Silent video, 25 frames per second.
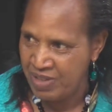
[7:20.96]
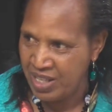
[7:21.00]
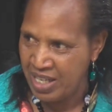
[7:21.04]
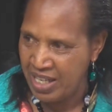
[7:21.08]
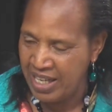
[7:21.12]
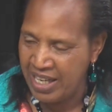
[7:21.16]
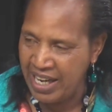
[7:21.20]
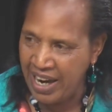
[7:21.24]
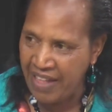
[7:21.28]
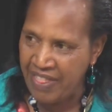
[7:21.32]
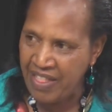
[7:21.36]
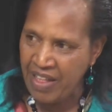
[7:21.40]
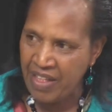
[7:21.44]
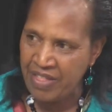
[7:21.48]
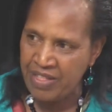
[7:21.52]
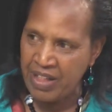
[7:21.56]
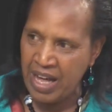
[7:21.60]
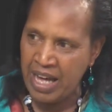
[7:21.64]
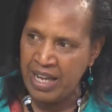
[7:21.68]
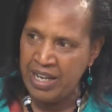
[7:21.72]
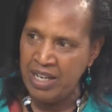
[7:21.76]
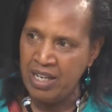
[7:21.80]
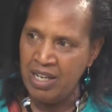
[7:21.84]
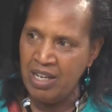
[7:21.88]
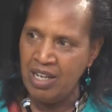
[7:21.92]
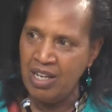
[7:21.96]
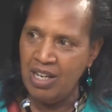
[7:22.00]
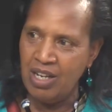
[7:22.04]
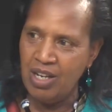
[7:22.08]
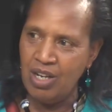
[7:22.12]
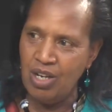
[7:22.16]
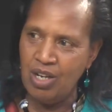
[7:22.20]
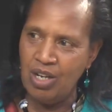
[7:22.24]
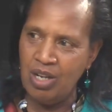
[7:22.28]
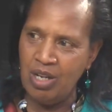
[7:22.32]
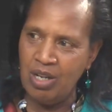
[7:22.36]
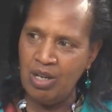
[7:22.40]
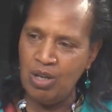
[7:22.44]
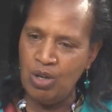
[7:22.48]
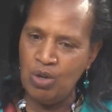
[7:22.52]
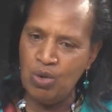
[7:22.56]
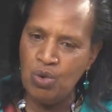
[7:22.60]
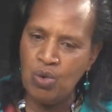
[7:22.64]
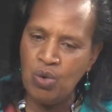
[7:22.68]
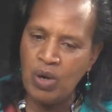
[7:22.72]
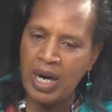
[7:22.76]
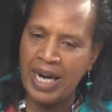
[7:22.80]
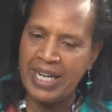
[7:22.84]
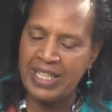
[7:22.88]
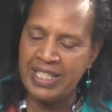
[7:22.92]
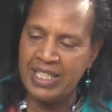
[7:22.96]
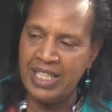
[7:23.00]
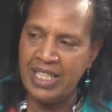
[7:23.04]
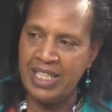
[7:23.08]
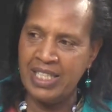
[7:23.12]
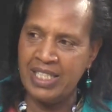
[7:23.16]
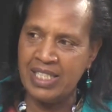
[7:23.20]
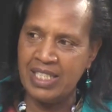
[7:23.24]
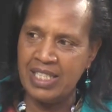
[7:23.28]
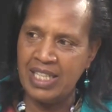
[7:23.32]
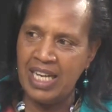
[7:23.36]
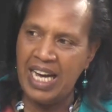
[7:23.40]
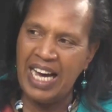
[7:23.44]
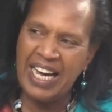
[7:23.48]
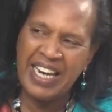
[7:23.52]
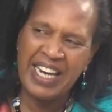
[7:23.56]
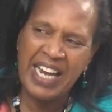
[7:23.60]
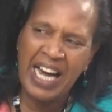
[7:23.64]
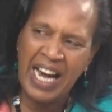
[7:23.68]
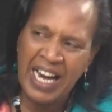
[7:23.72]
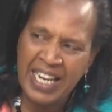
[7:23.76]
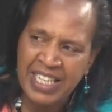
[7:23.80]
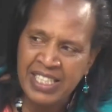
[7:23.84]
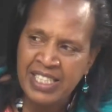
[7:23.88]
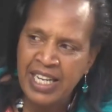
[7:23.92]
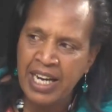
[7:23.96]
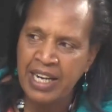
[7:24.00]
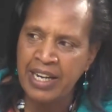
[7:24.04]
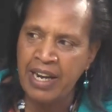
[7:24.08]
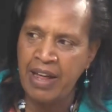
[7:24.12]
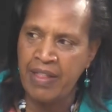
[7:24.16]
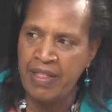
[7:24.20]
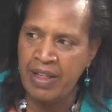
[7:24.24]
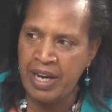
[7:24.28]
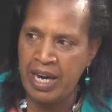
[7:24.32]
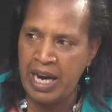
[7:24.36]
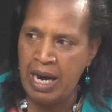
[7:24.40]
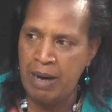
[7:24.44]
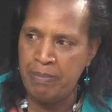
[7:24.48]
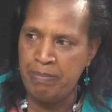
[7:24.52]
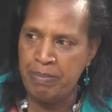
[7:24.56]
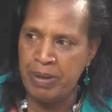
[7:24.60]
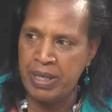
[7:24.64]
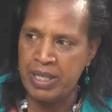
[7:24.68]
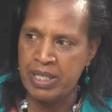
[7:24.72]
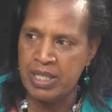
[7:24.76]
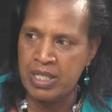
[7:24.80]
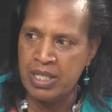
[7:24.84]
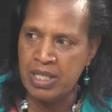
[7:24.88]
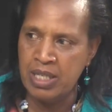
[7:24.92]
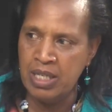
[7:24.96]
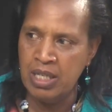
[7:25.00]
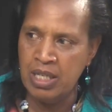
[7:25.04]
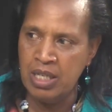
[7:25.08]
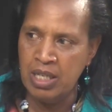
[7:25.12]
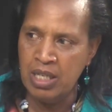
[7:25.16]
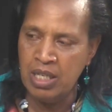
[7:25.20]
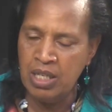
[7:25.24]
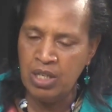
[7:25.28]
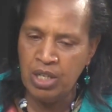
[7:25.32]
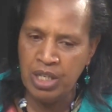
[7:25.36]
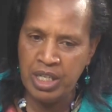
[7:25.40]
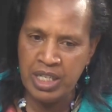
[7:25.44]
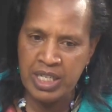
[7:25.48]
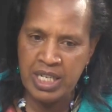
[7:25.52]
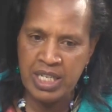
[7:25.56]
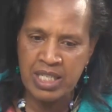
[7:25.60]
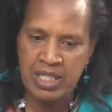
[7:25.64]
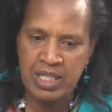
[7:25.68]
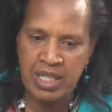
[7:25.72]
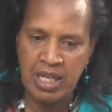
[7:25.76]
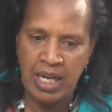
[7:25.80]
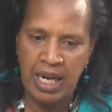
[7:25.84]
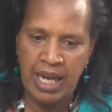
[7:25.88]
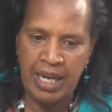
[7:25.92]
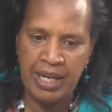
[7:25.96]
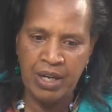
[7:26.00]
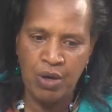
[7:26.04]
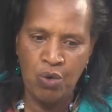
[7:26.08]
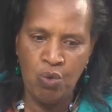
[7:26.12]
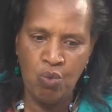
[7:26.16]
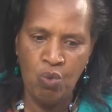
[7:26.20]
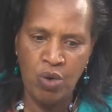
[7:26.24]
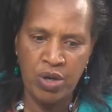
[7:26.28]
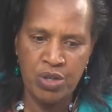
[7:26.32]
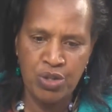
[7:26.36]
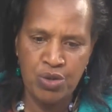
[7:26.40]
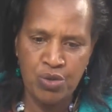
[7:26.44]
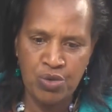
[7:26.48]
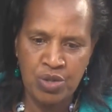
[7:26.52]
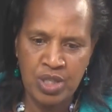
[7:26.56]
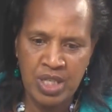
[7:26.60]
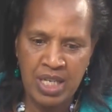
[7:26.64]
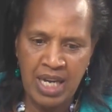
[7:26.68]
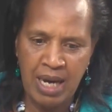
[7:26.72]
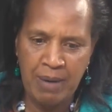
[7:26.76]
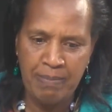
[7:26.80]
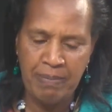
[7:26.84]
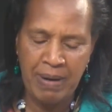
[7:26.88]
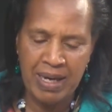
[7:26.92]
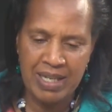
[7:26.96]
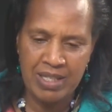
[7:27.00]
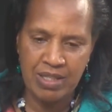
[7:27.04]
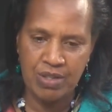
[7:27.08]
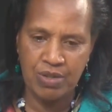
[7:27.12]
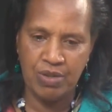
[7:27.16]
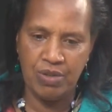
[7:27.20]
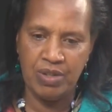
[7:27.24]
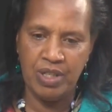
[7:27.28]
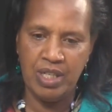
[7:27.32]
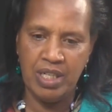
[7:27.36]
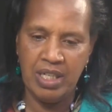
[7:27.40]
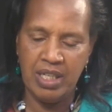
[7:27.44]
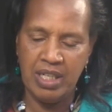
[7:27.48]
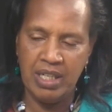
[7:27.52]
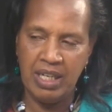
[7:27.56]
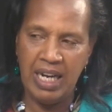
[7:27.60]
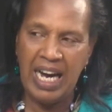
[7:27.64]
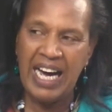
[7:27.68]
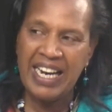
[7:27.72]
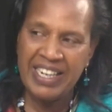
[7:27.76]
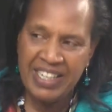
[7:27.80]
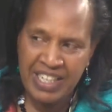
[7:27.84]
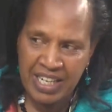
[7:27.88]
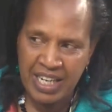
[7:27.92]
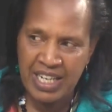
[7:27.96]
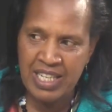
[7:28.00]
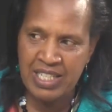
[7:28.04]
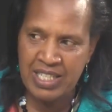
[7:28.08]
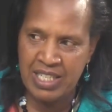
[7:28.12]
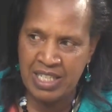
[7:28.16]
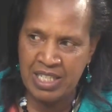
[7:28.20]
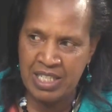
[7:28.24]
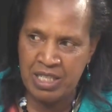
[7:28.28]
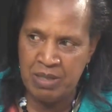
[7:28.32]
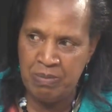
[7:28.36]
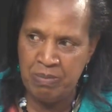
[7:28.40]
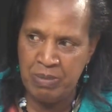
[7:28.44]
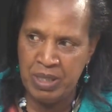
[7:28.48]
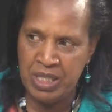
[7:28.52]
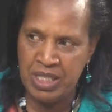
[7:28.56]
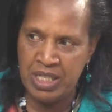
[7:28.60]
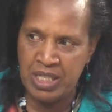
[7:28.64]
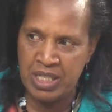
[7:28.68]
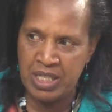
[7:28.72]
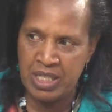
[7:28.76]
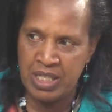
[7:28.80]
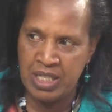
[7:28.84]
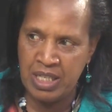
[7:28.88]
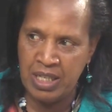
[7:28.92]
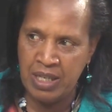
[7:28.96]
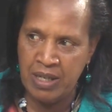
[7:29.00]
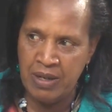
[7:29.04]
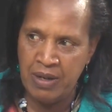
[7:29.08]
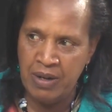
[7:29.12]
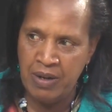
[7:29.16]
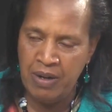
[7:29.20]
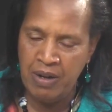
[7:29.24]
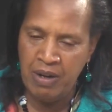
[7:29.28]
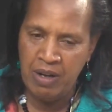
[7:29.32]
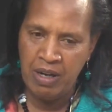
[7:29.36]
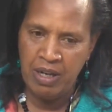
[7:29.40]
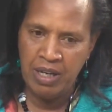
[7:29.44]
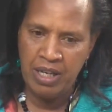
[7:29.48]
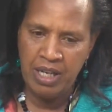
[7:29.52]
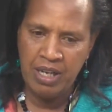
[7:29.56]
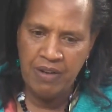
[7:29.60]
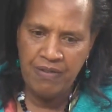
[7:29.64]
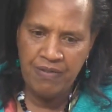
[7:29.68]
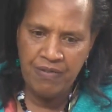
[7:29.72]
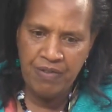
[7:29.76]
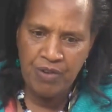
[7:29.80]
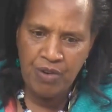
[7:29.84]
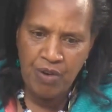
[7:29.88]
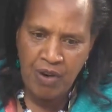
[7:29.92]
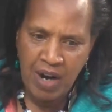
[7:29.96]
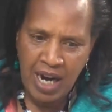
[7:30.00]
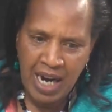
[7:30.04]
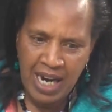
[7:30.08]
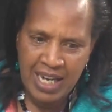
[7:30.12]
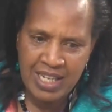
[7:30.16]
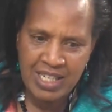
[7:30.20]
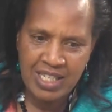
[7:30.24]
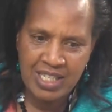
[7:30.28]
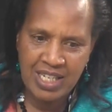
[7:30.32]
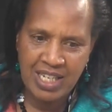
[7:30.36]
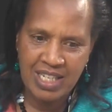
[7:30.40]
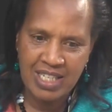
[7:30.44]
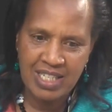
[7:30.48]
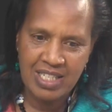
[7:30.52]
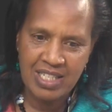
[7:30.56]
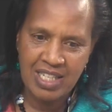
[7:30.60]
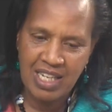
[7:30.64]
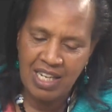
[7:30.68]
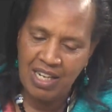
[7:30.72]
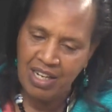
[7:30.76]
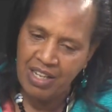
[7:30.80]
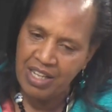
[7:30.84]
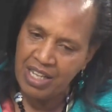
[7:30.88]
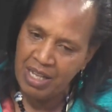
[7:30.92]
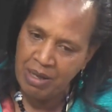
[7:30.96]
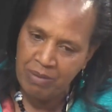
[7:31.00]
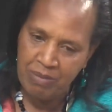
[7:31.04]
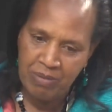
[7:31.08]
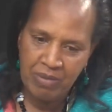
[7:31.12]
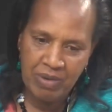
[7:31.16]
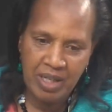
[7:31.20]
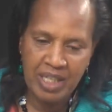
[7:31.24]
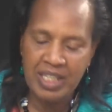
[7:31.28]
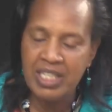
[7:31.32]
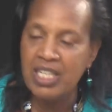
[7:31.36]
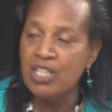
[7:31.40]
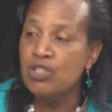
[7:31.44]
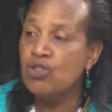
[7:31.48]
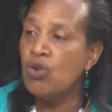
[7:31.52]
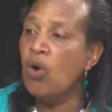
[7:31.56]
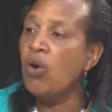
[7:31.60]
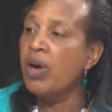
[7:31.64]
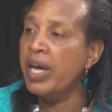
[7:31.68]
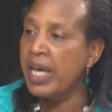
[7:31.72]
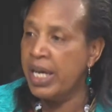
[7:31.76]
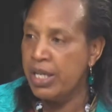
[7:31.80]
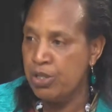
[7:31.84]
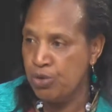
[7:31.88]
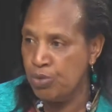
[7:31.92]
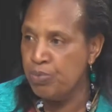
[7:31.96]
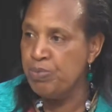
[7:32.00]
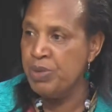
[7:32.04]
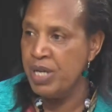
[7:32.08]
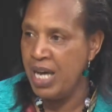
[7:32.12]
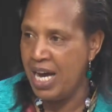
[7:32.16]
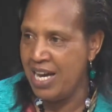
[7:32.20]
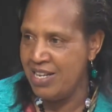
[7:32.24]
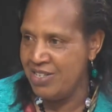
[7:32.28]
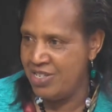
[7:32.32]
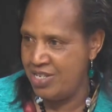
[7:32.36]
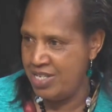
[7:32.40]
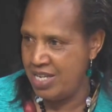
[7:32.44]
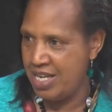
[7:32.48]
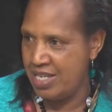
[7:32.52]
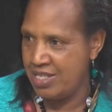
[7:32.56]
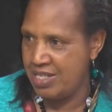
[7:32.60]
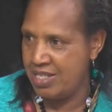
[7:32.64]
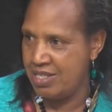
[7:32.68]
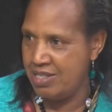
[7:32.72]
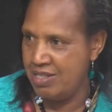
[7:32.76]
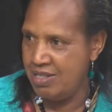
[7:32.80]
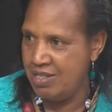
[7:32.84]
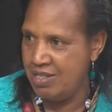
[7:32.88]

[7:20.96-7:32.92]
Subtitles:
Rather than look at it and hide under the carpet. It is like what you see a person, address it immediately. If you're anxious, tell them it is okay to be anxious.